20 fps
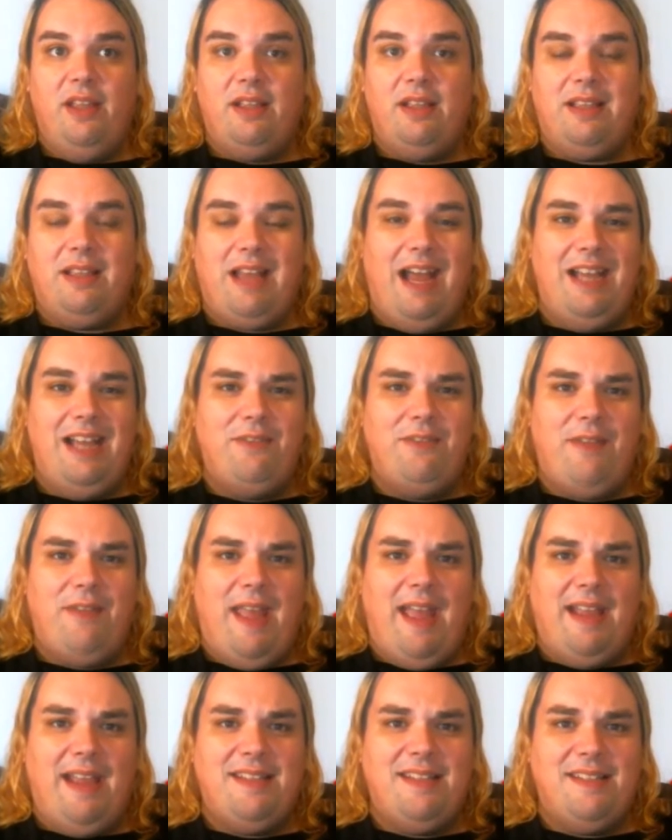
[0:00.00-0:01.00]
kind of
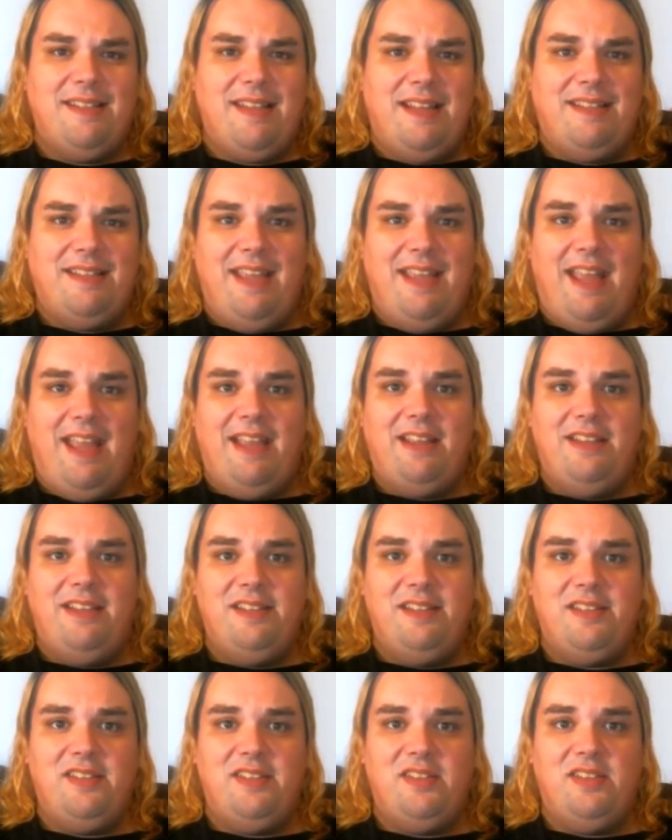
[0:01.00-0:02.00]
act as
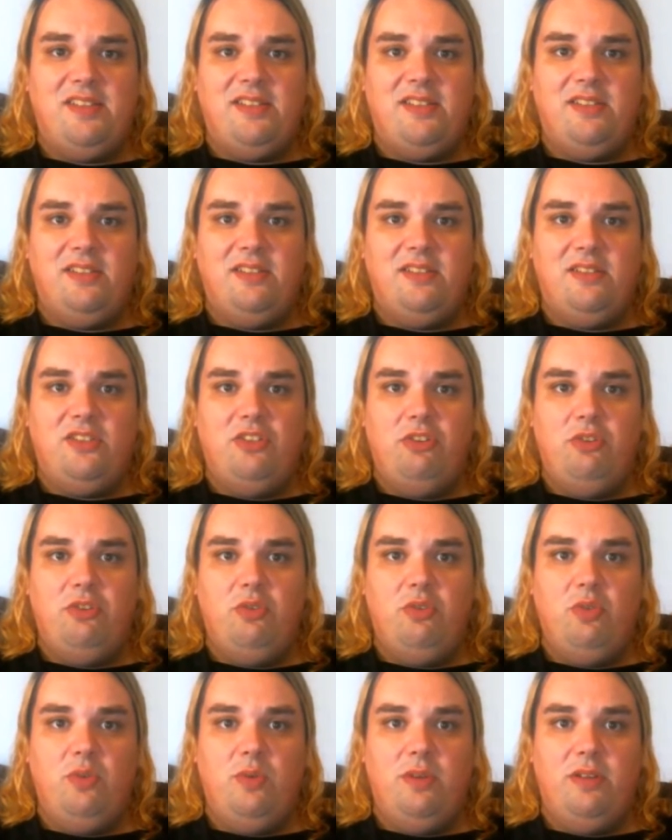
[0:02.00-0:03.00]
antagonists
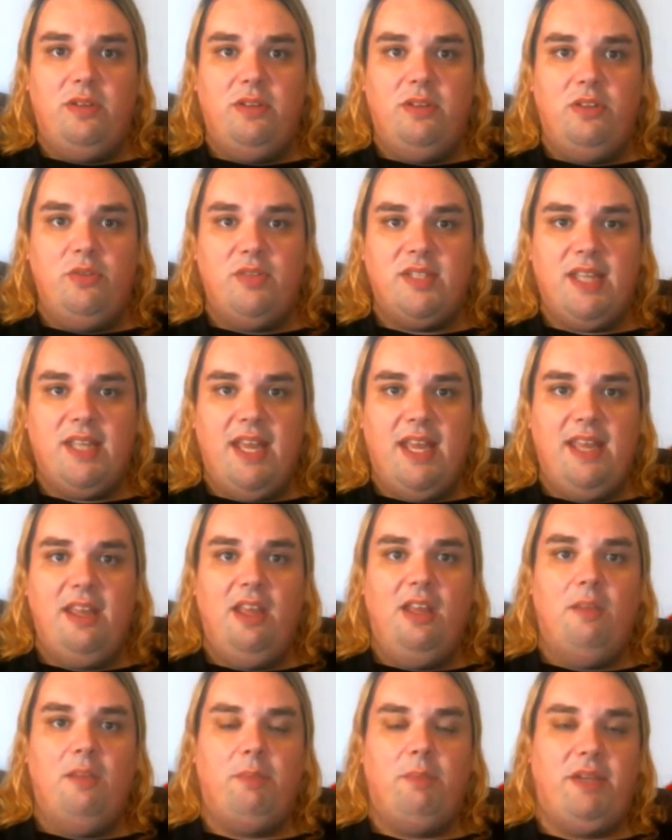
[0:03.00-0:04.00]
to
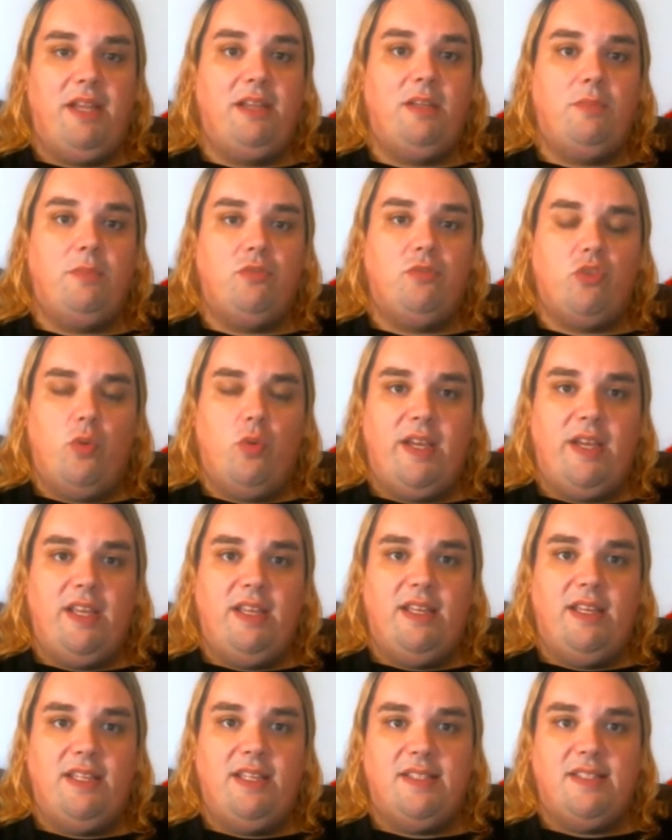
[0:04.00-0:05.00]
Yusuke, but end up
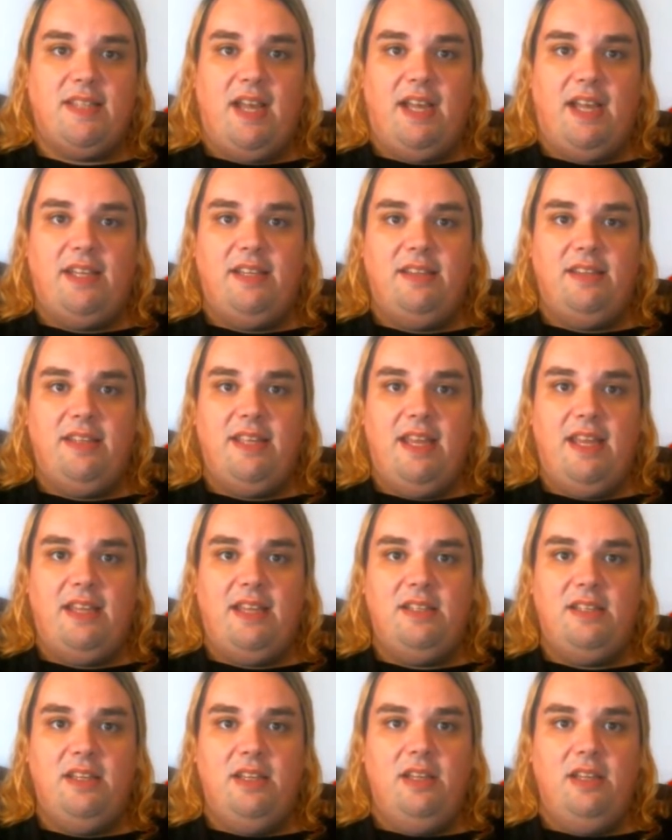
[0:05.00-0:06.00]
joining his side in the
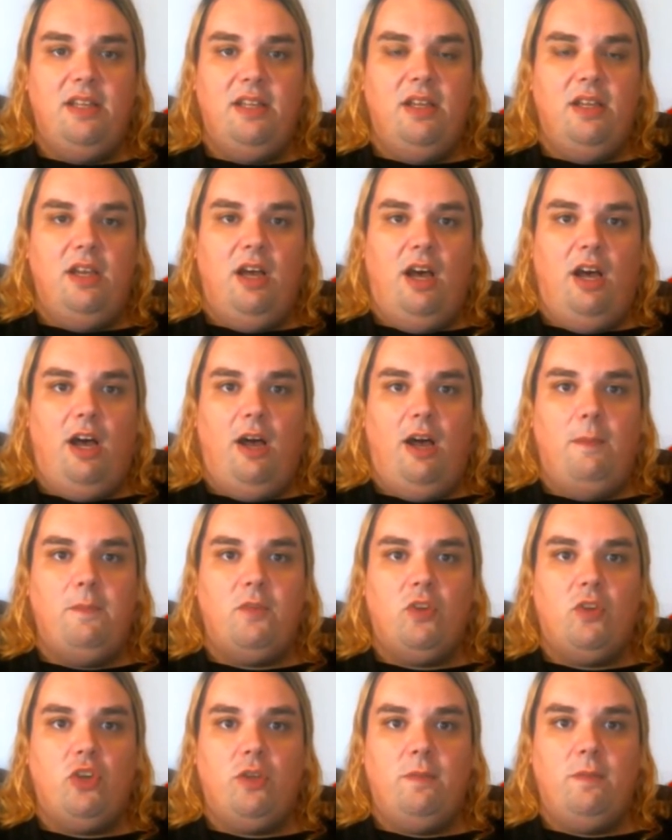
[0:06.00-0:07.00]
end. Um,
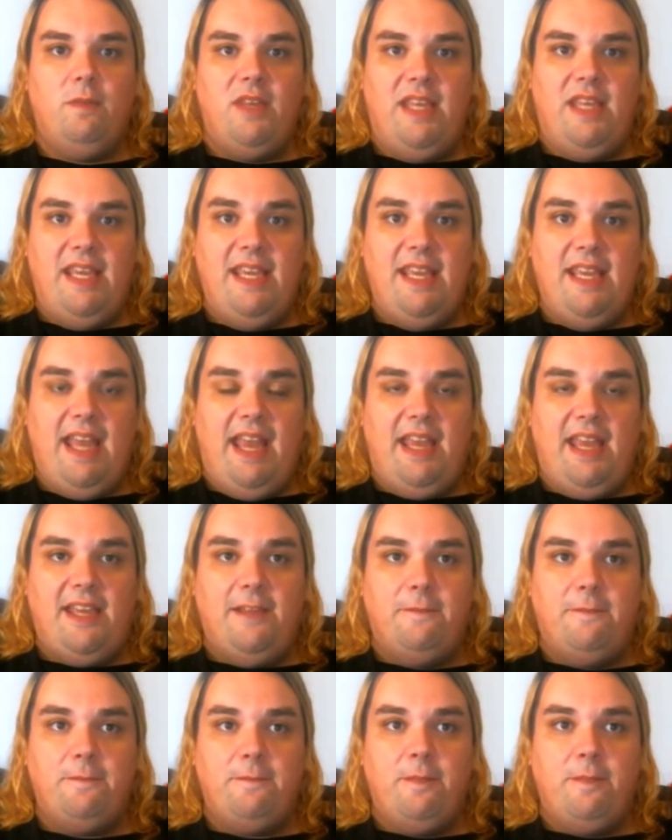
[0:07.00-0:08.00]

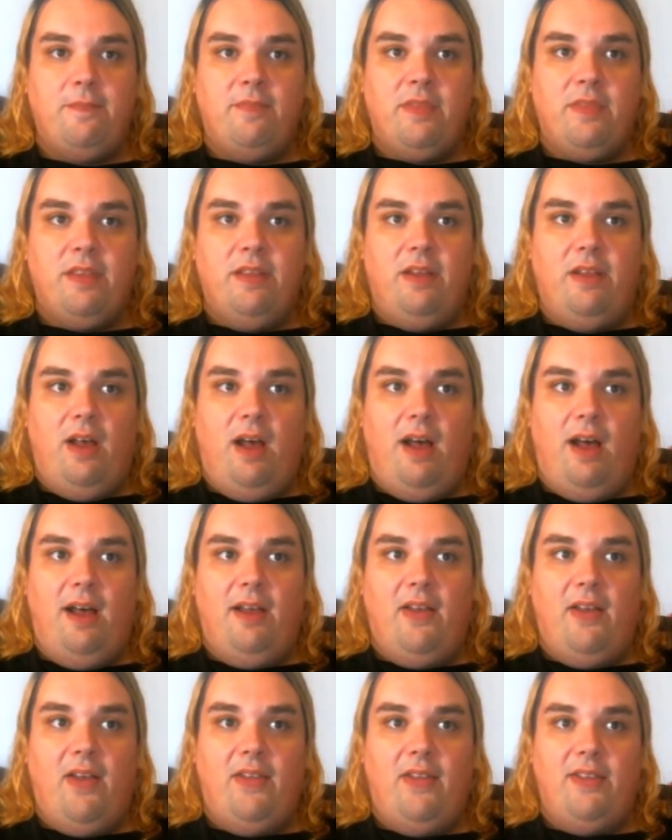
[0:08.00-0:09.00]
Hiei
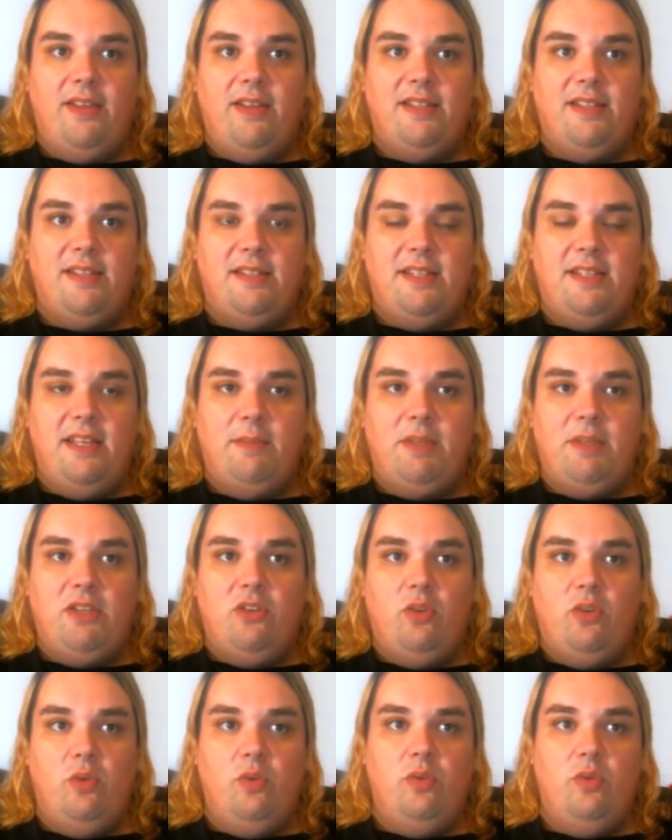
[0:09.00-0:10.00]
uh, is a demon
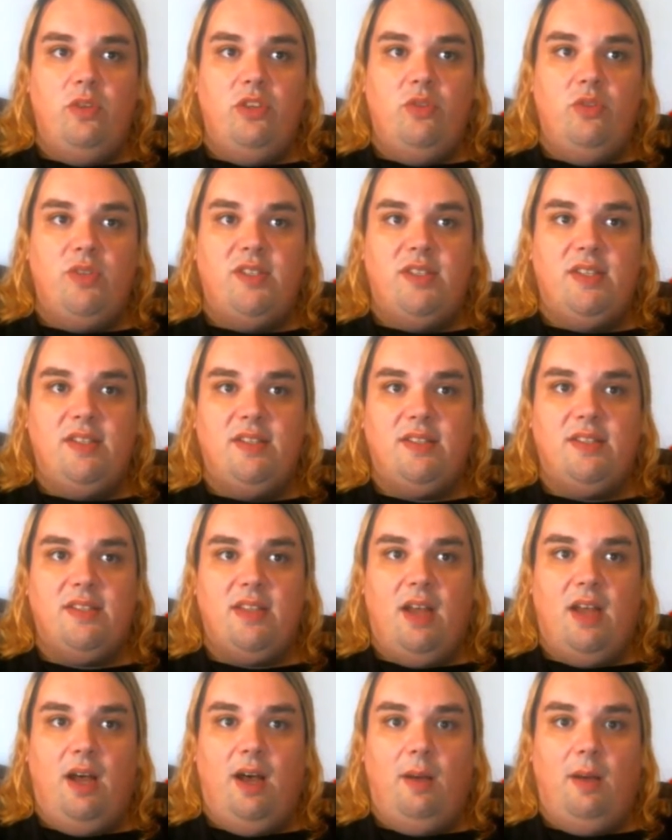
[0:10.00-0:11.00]
who
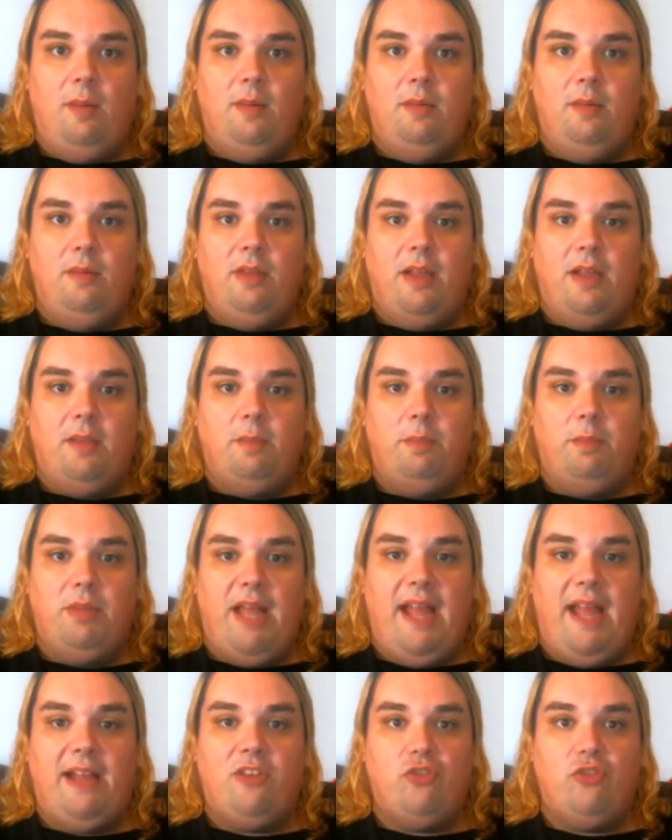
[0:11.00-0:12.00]
uses uh, like
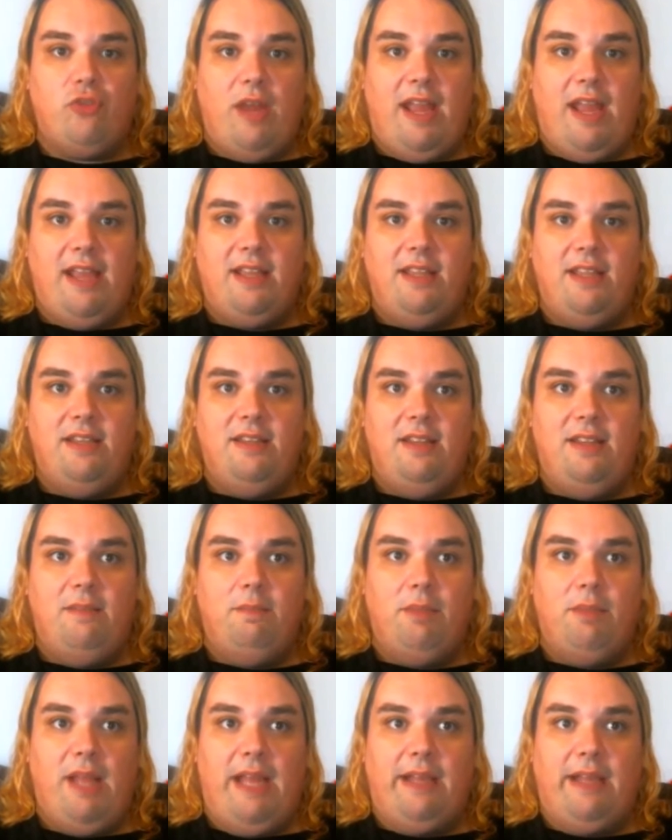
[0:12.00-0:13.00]
black dragon
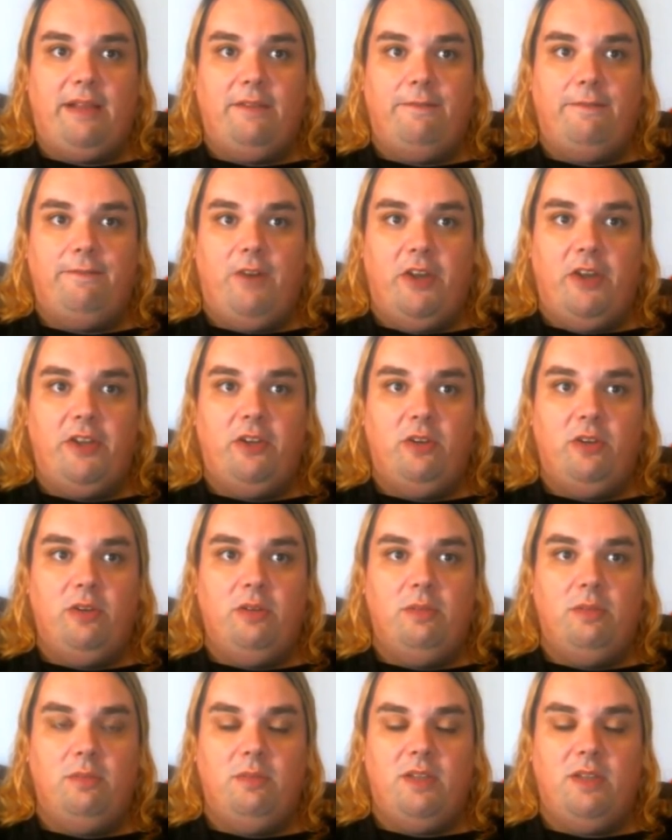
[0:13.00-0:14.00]
and black
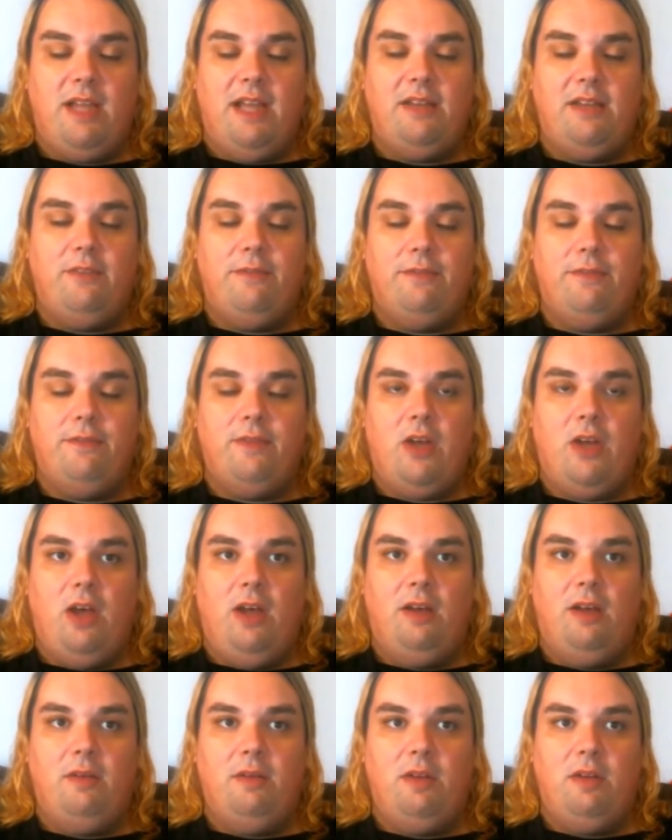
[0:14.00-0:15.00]
fire kind of
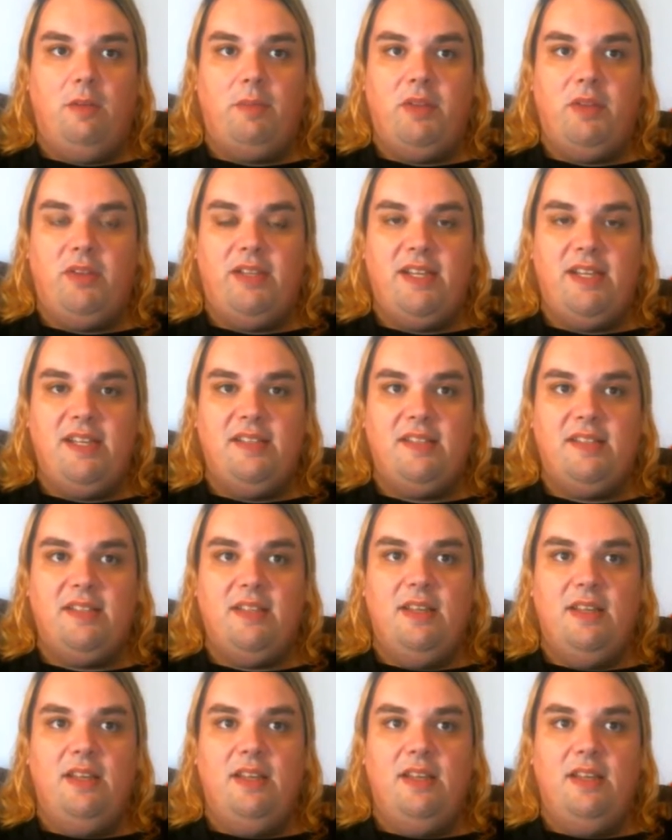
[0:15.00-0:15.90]
uh, abilities.